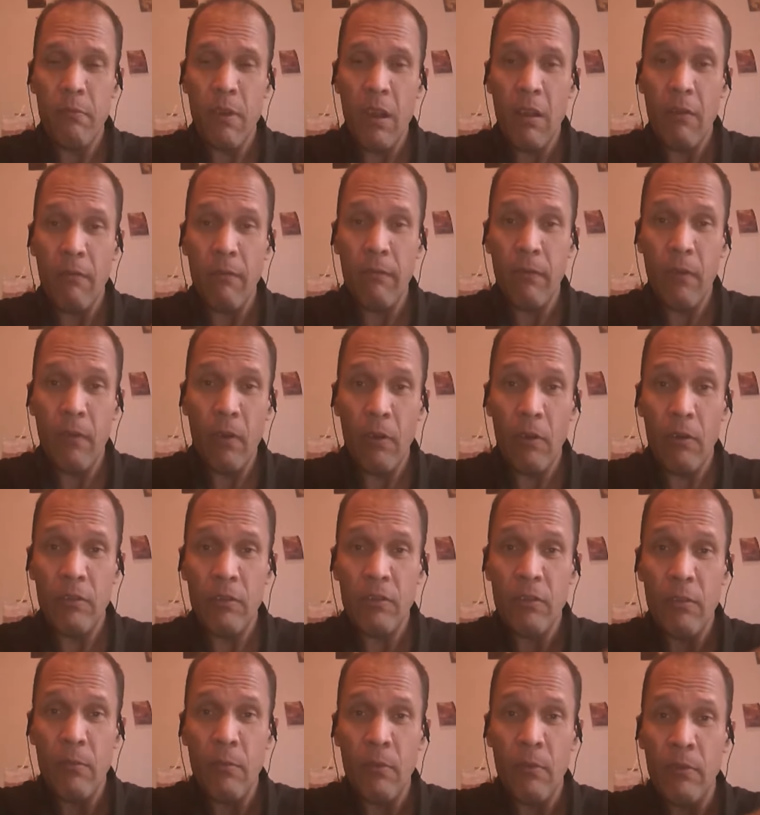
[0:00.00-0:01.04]
at
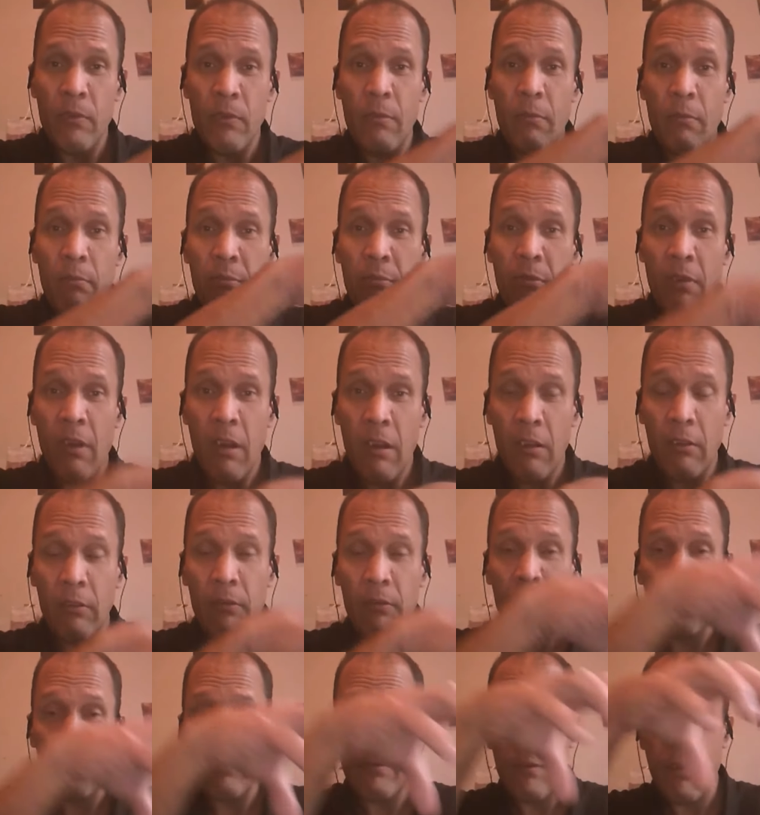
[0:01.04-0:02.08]
first, the original
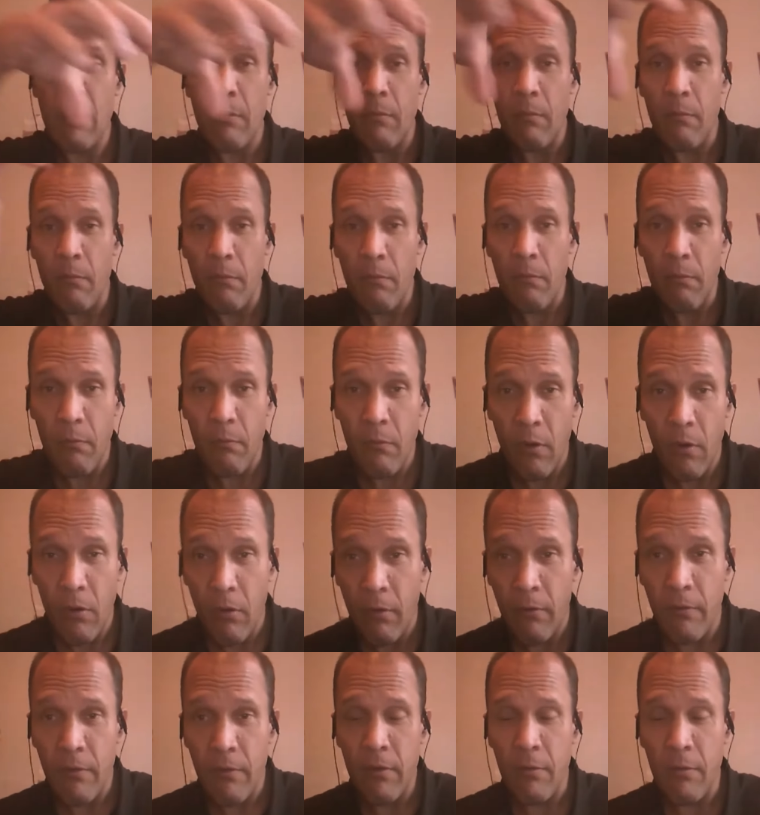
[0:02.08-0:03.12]
Browns that
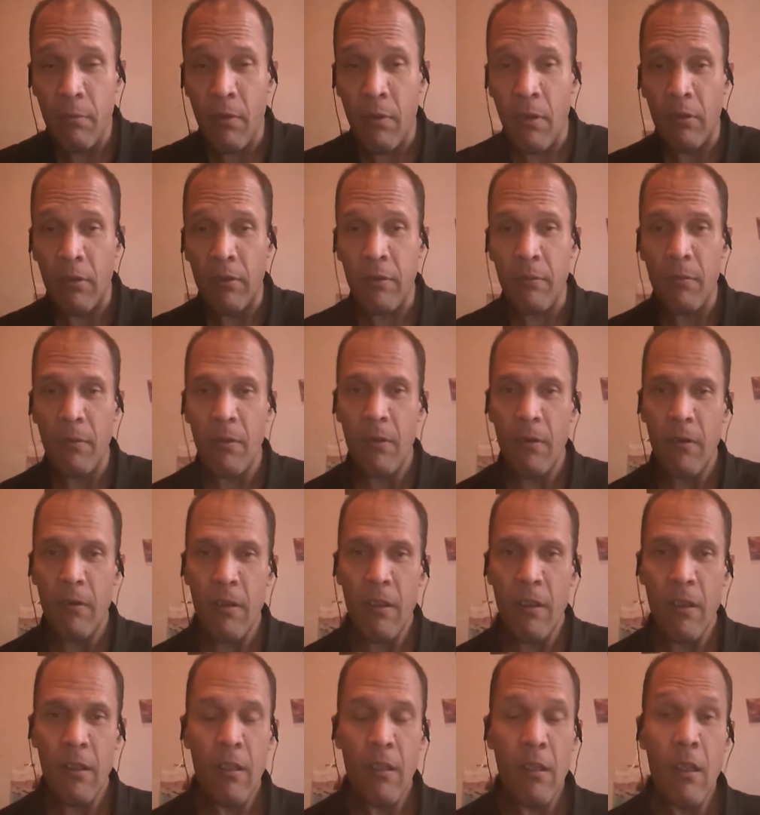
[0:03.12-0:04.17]
moved to Baltimore.
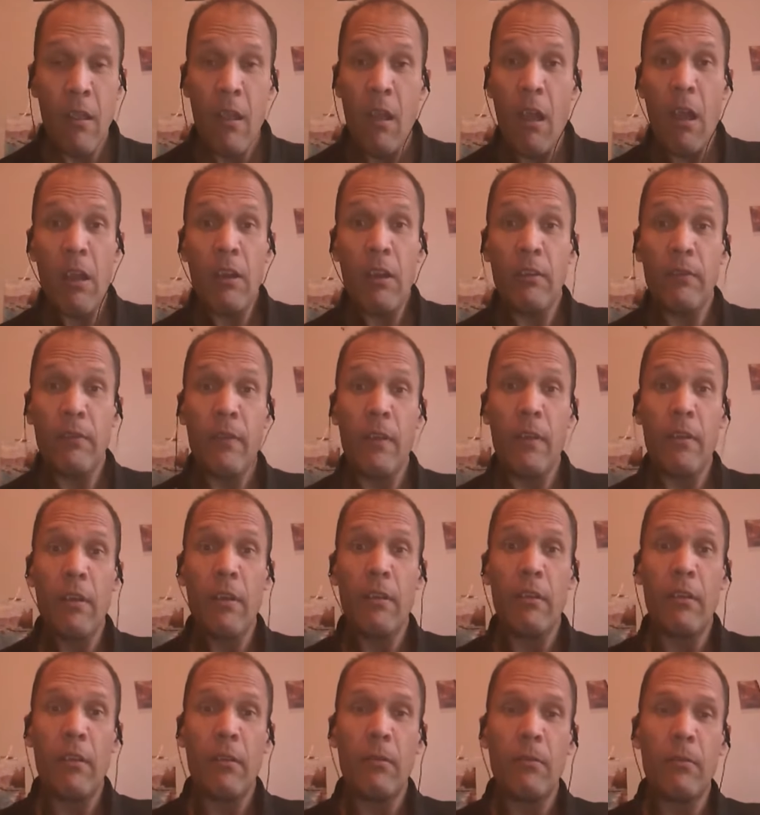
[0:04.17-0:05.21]
I just found
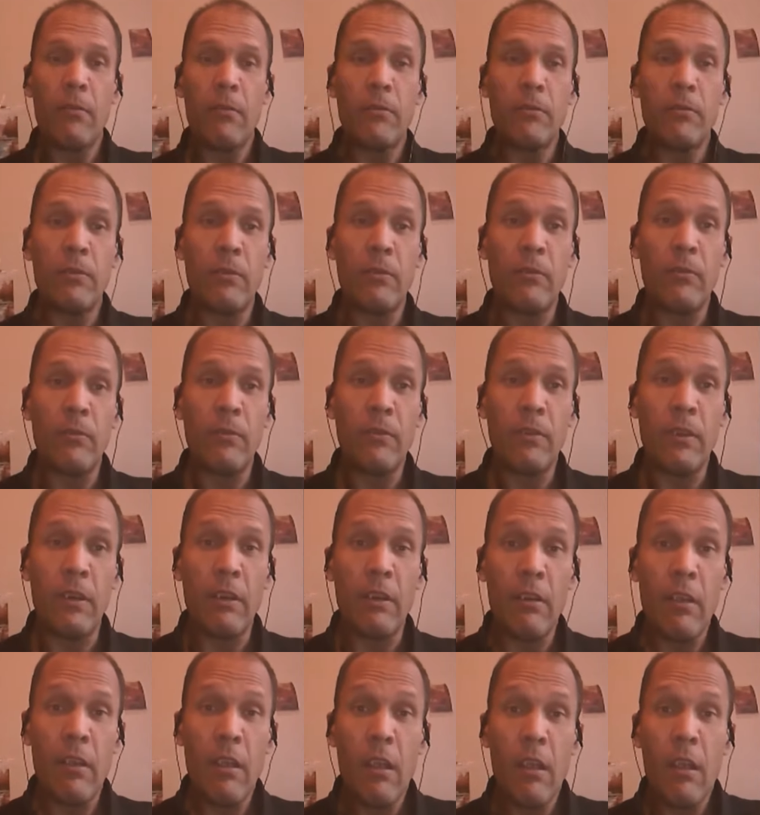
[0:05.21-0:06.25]
that out is interesting.
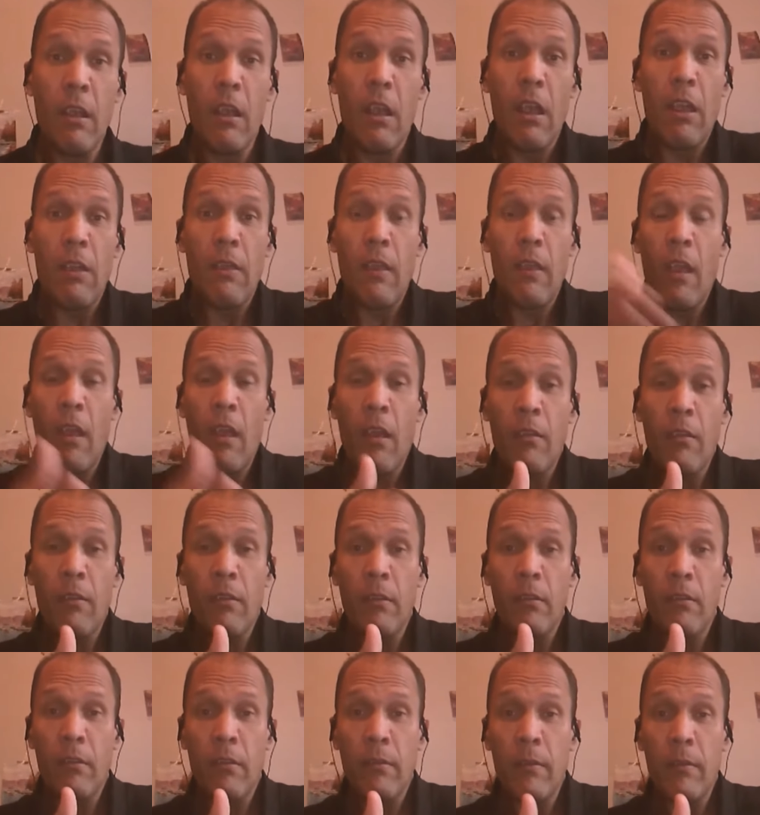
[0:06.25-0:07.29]
And now
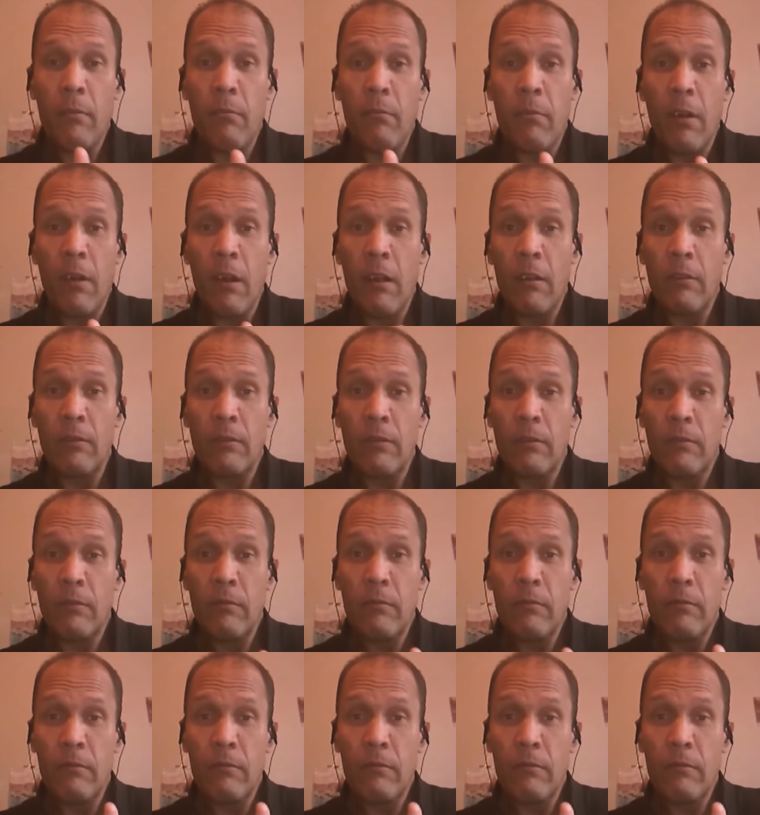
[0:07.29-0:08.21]
the Cleveland Browns